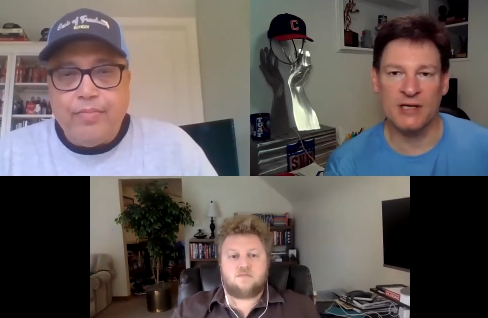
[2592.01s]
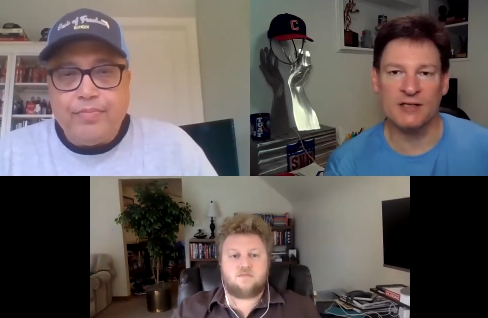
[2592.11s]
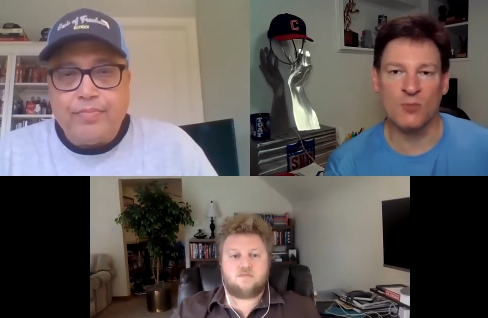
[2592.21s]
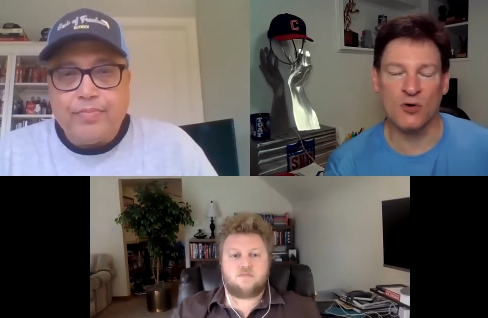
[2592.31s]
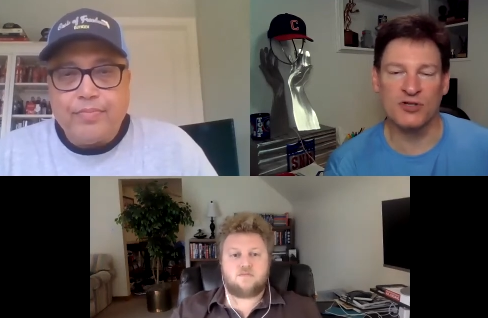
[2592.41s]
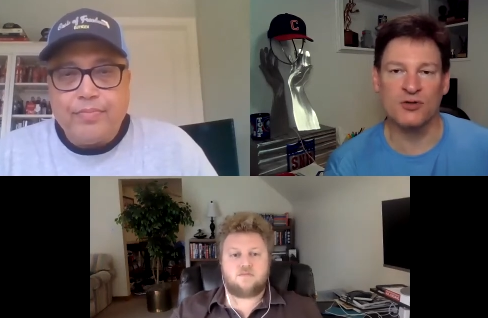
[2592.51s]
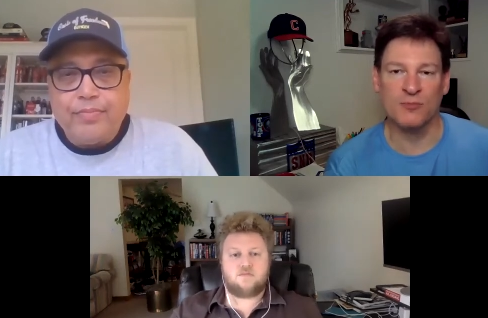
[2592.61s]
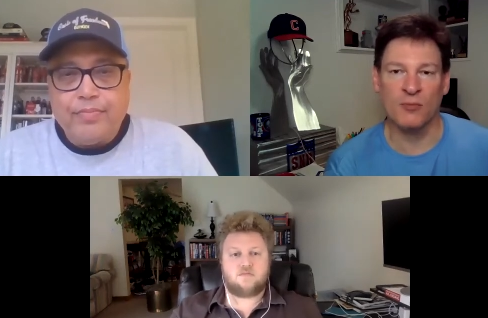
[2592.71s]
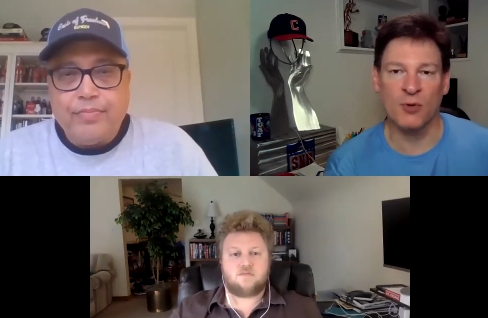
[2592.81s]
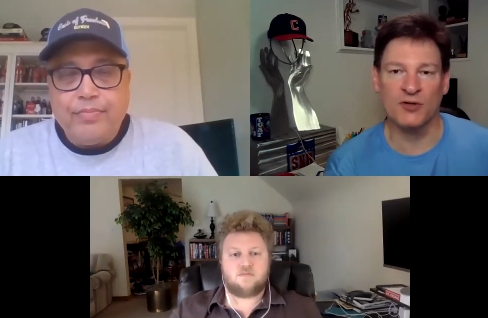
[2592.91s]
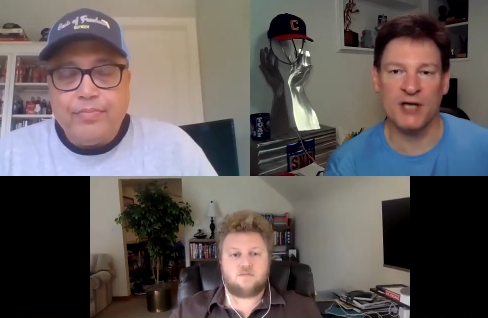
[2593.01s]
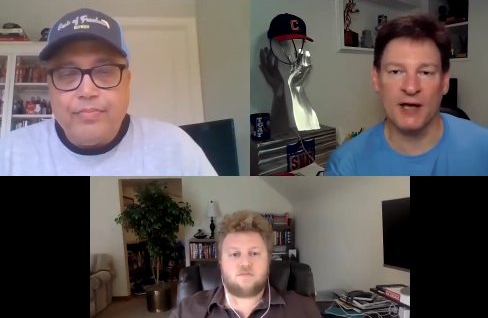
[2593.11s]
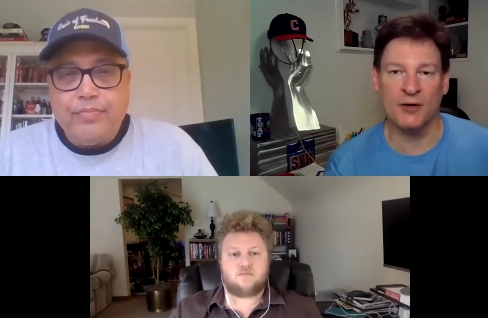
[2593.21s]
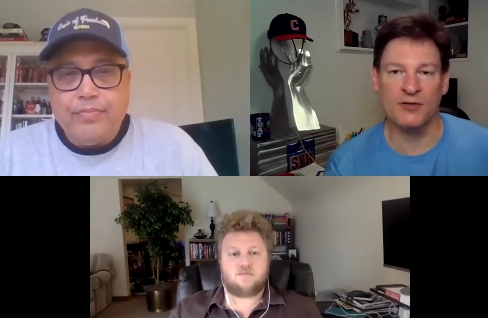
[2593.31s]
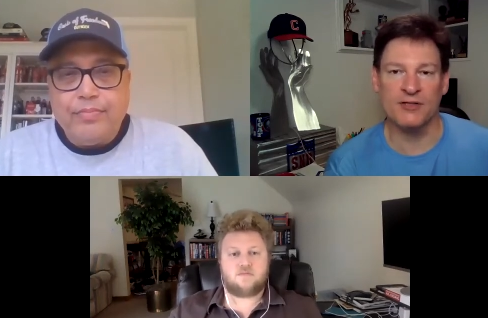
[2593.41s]
Speaker 1: He has more Super Bowl
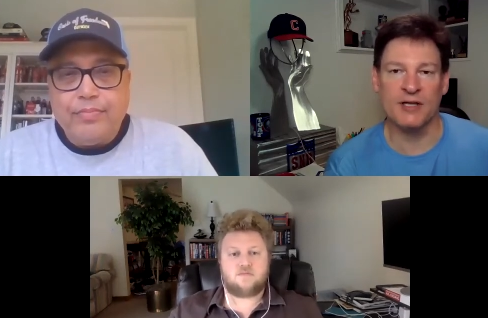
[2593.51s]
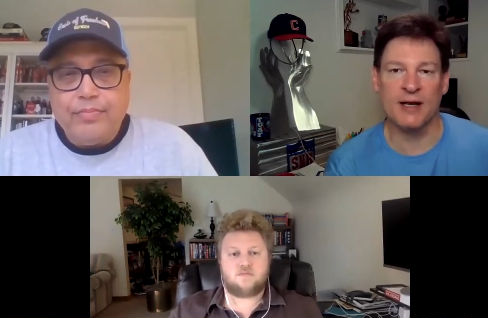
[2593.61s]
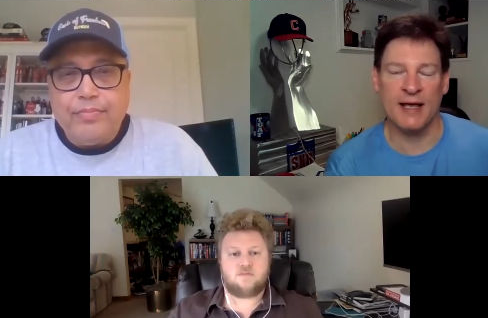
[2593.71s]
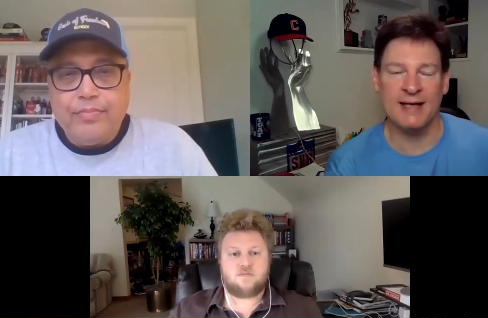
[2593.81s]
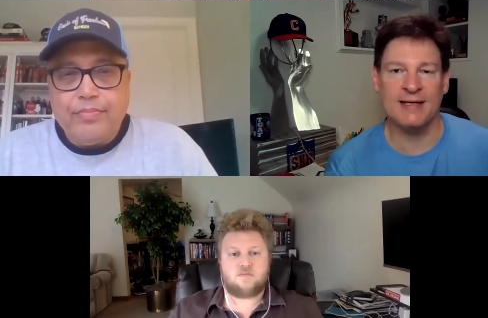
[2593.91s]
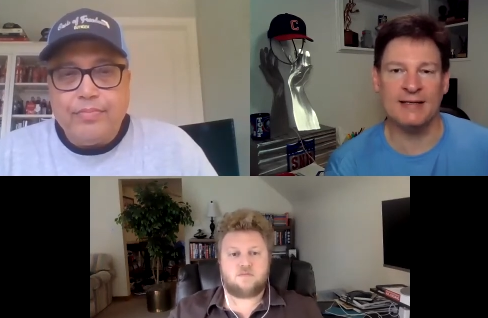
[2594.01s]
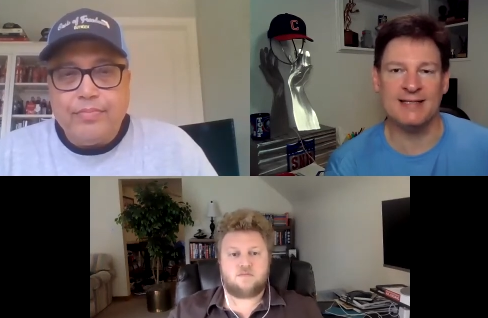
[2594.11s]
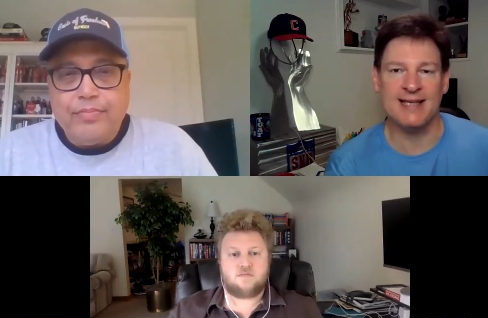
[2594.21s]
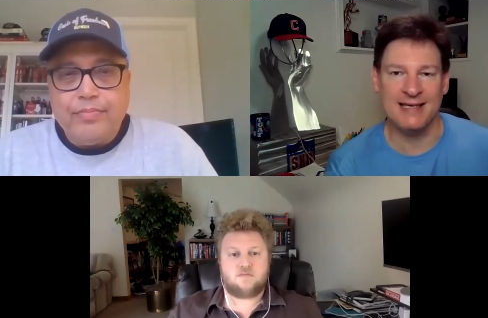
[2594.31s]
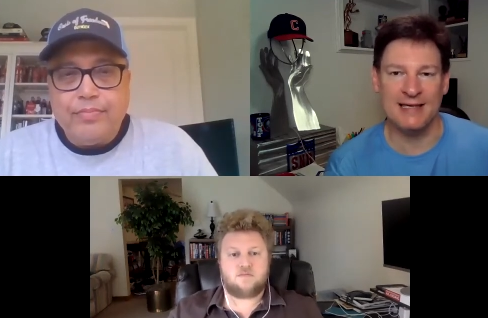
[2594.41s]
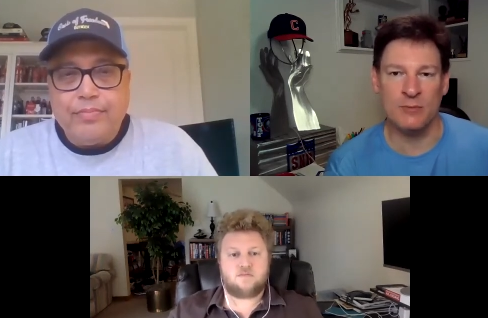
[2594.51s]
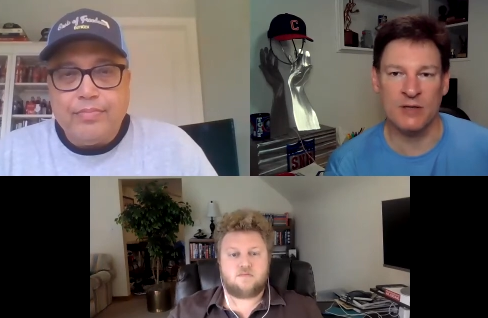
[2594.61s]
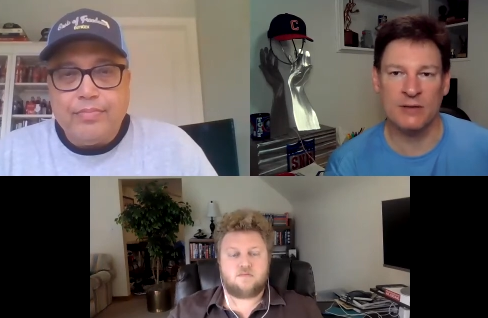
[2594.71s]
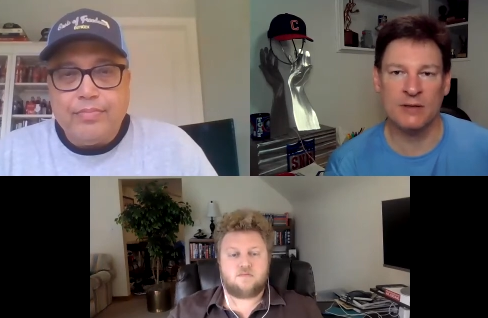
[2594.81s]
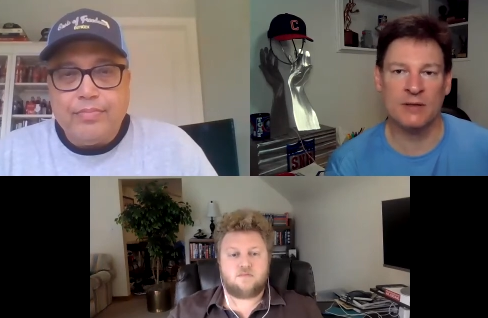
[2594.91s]
titles than any
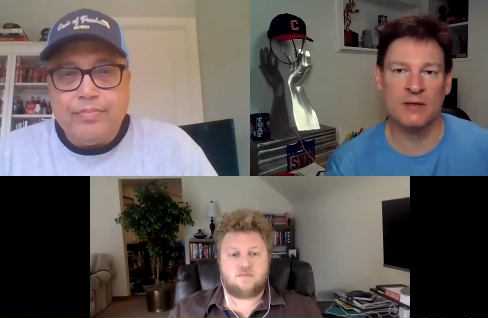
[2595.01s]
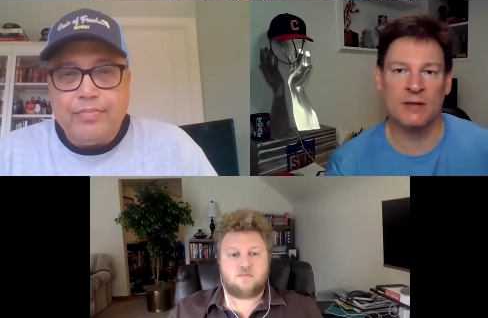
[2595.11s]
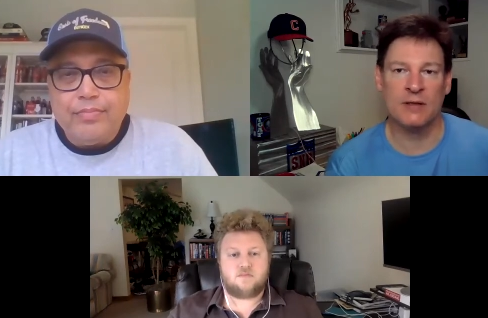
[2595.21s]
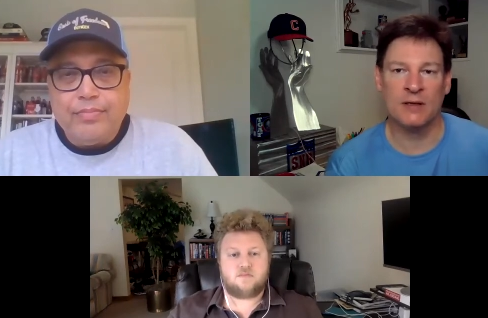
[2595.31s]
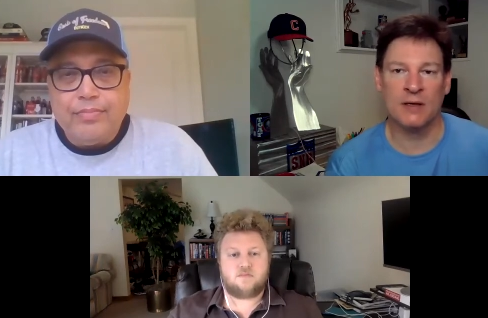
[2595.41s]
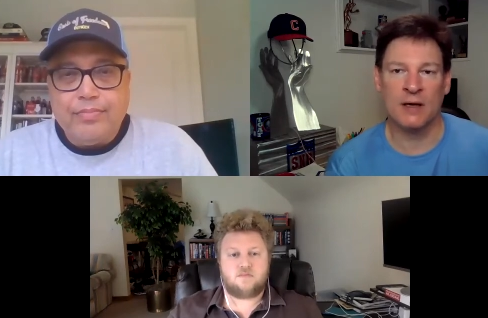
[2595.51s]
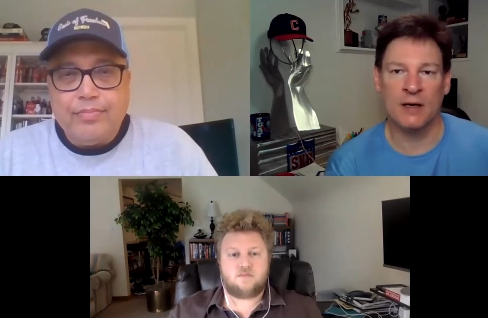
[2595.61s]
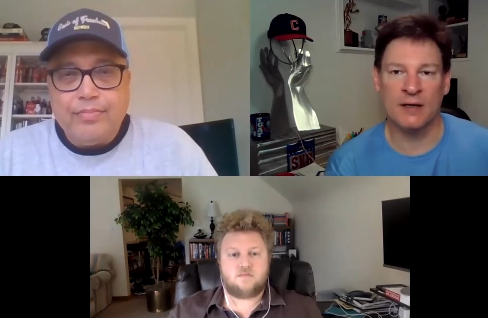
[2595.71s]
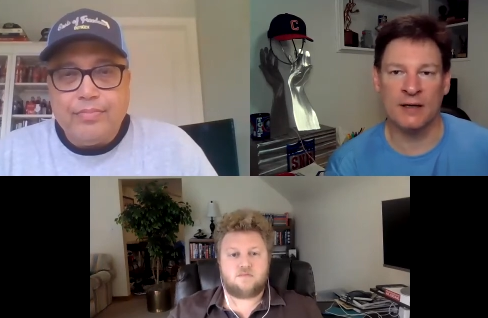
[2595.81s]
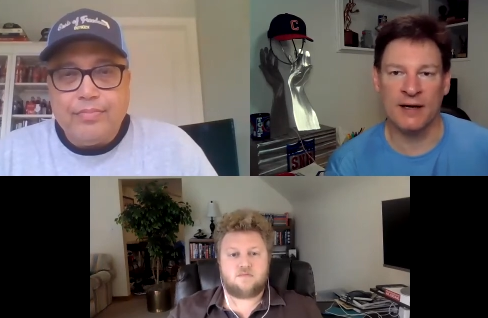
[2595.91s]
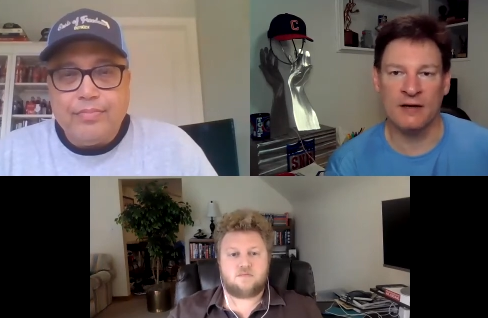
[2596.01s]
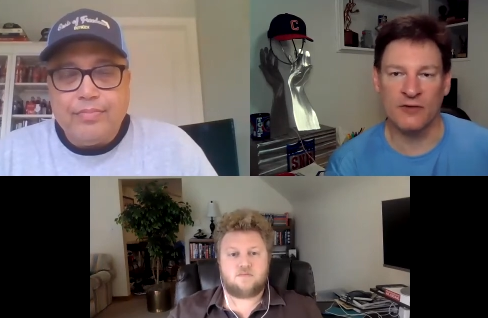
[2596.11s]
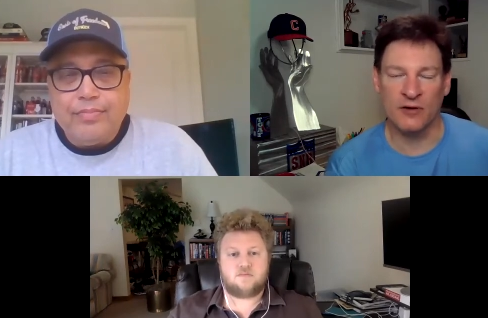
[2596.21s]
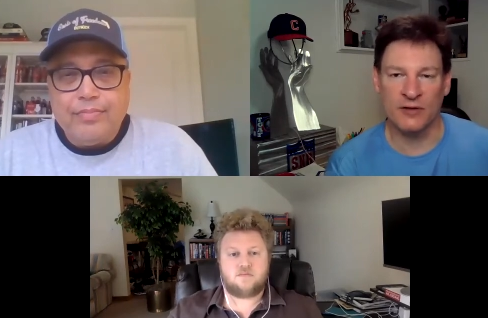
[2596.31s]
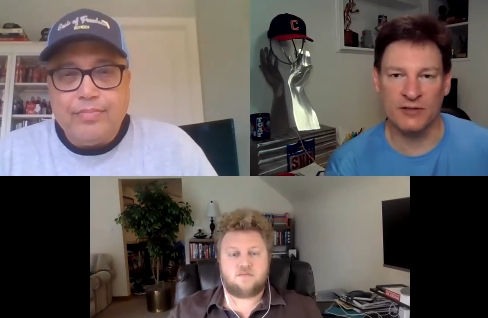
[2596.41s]
team uh, in
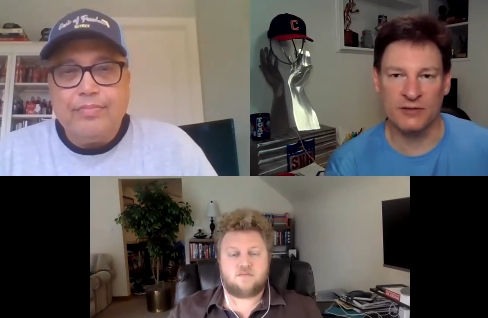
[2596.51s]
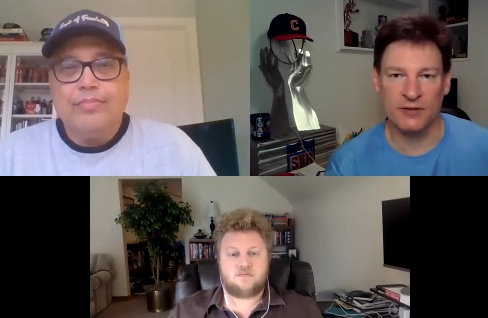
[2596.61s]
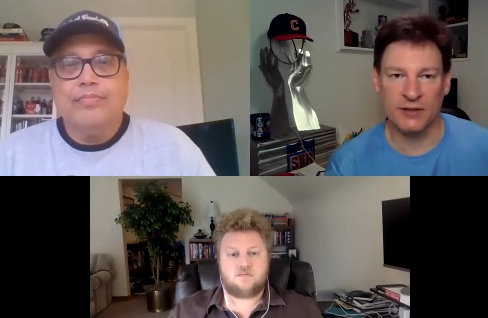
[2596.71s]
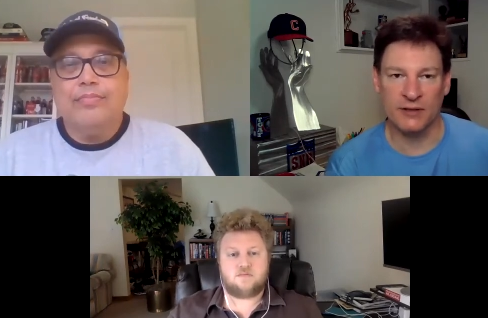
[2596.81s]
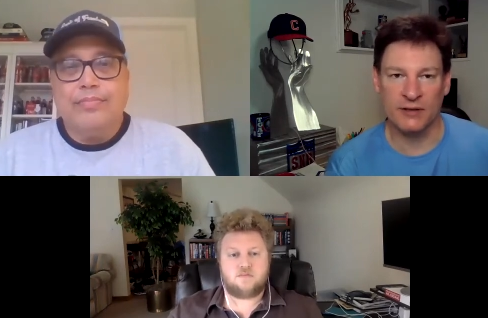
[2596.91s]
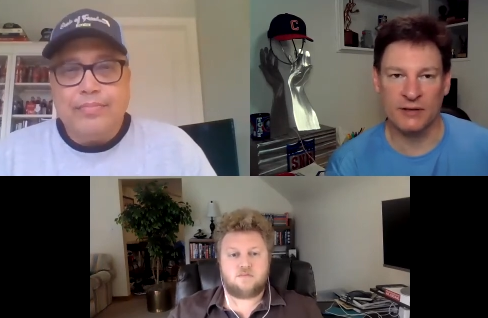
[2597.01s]
NFL history.